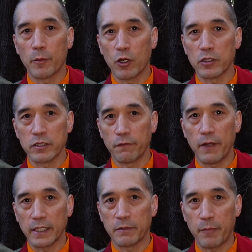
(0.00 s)
cause and
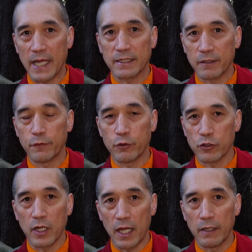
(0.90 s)
effect in past and future
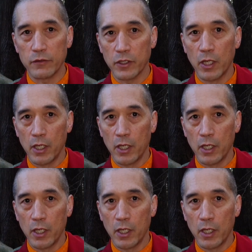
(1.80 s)
lives,